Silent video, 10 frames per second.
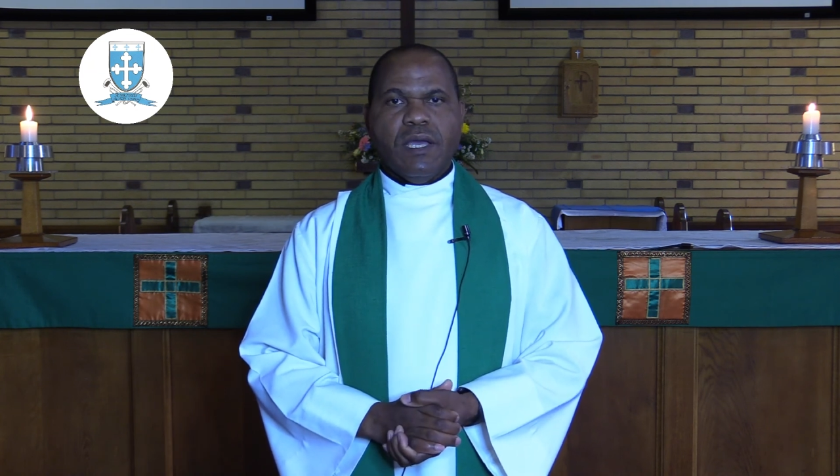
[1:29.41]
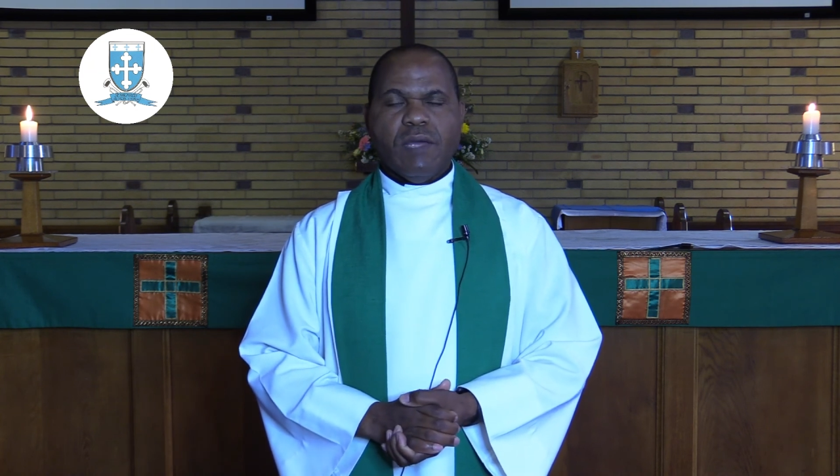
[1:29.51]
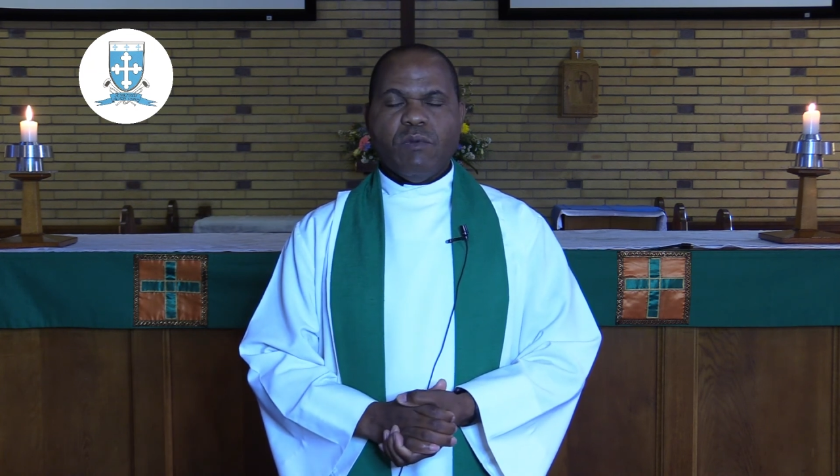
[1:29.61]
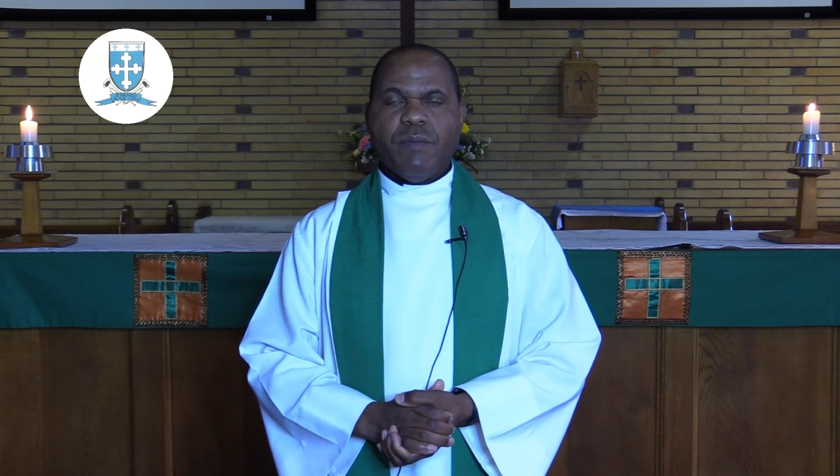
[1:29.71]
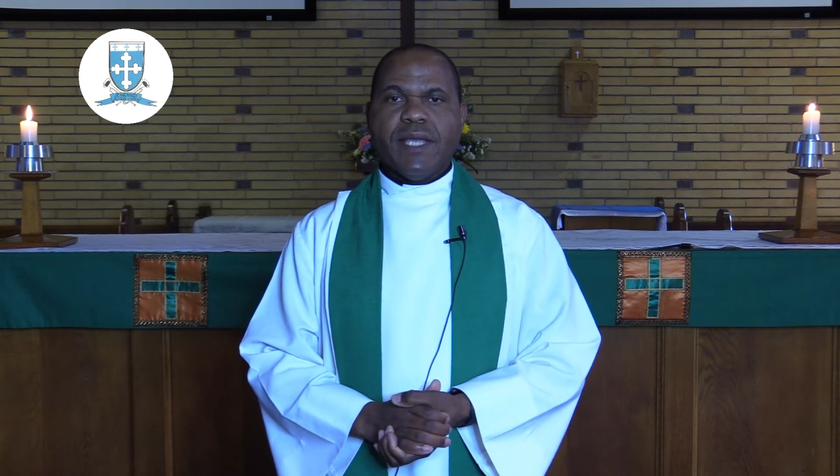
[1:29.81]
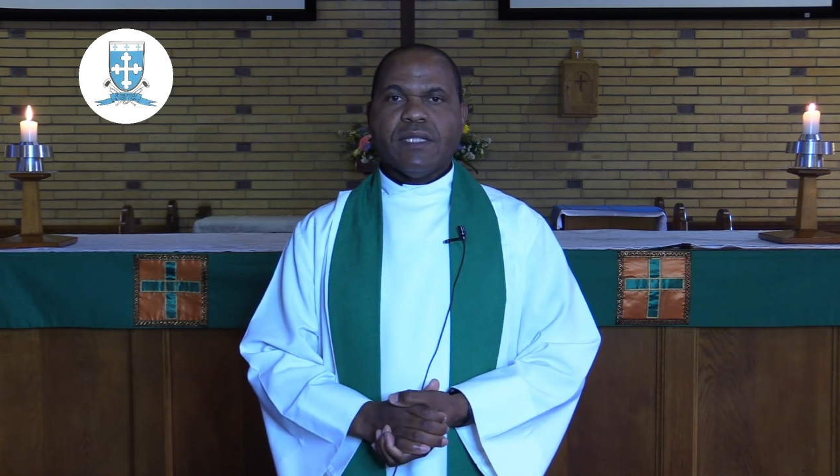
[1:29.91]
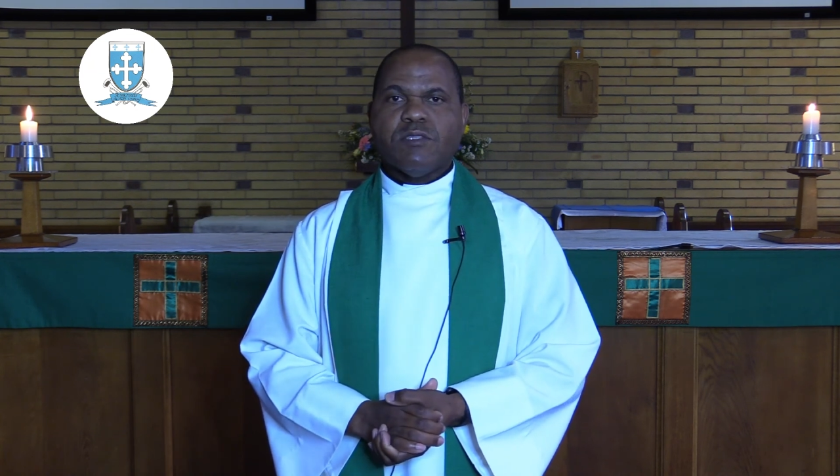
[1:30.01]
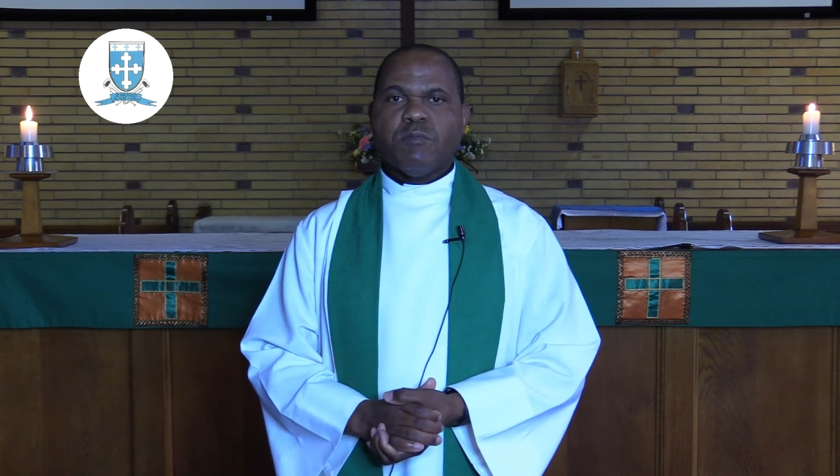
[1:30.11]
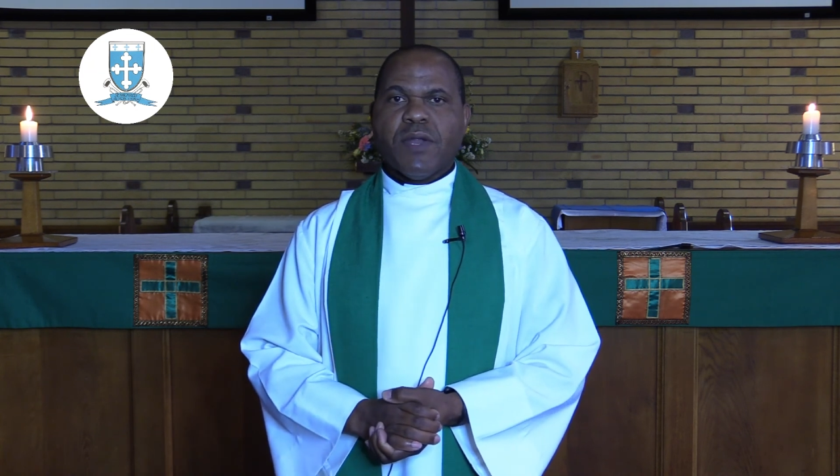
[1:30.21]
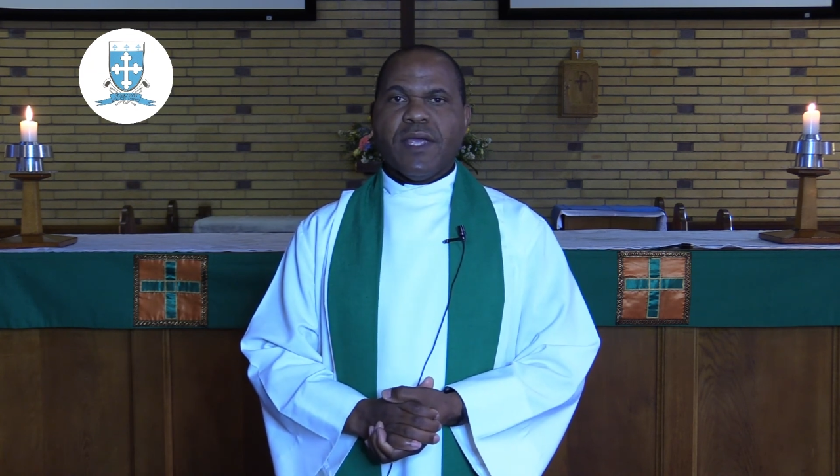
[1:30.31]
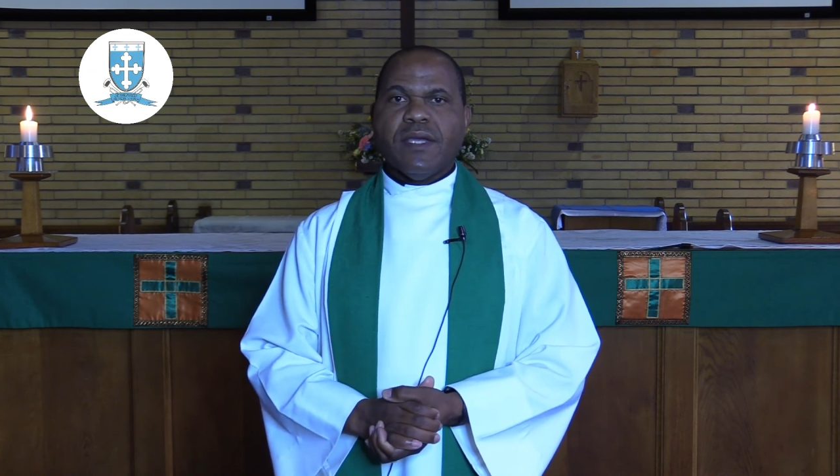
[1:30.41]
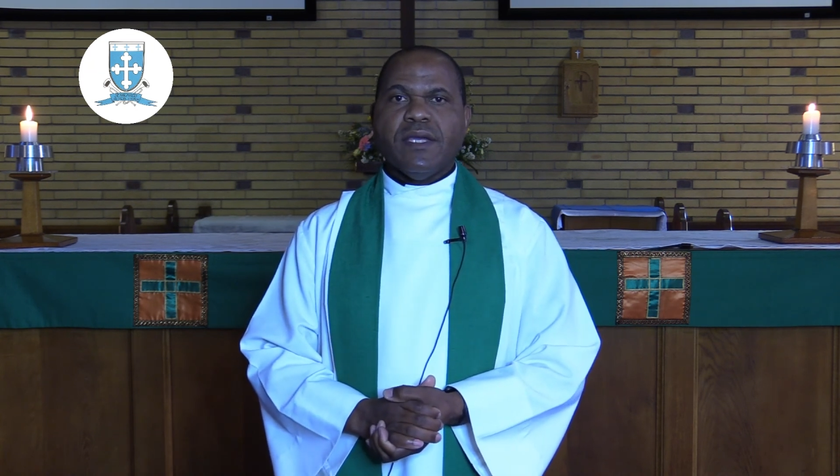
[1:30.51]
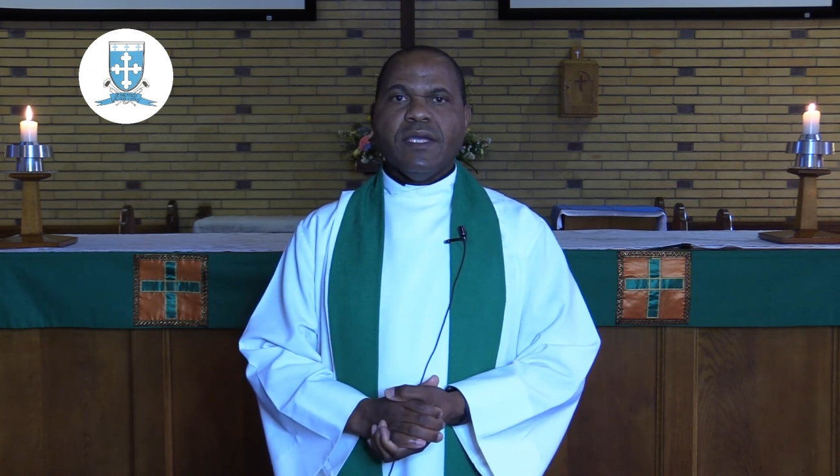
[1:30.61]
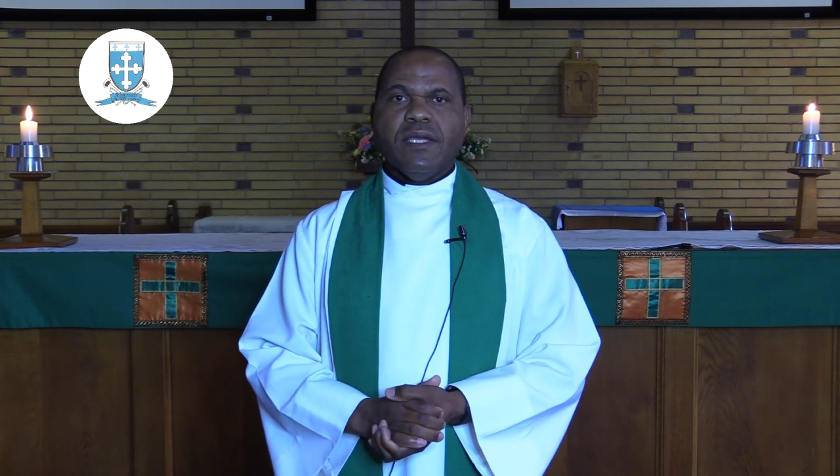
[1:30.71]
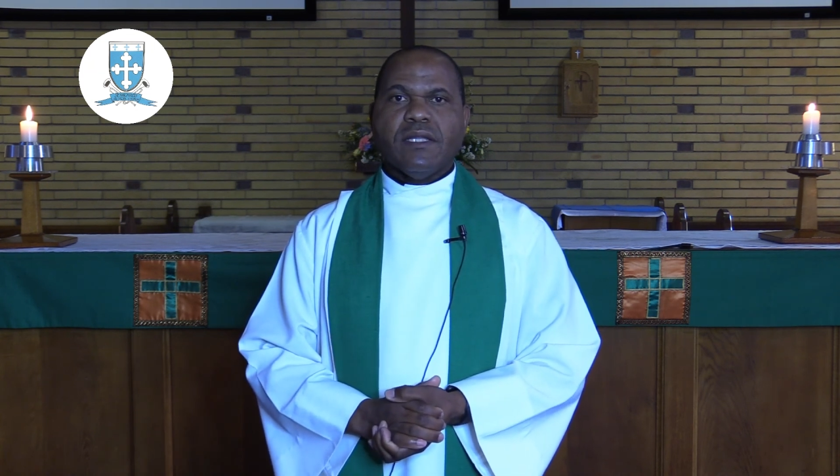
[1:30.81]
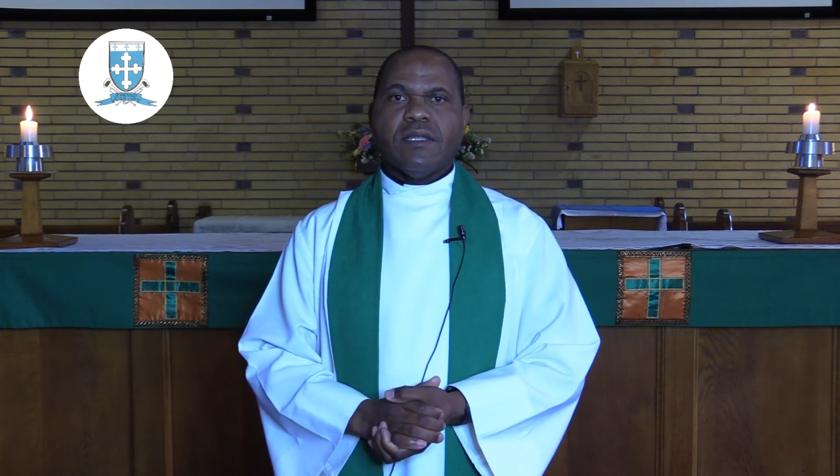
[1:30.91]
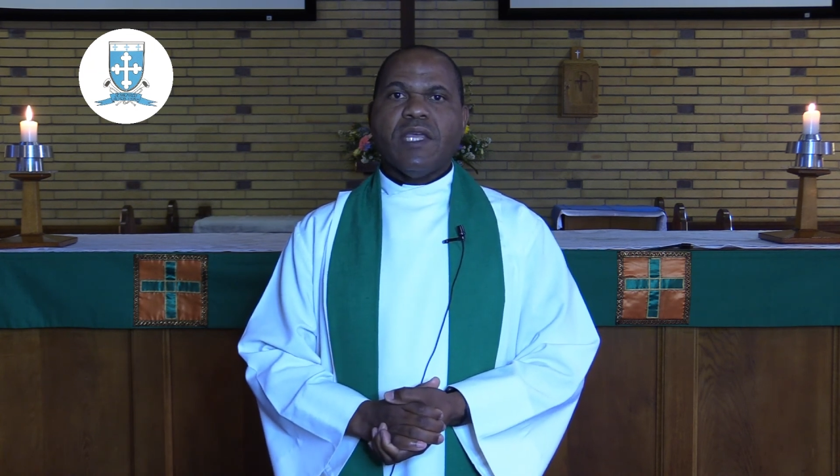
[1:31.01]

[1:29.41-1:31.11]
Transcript: and we make this prayer in the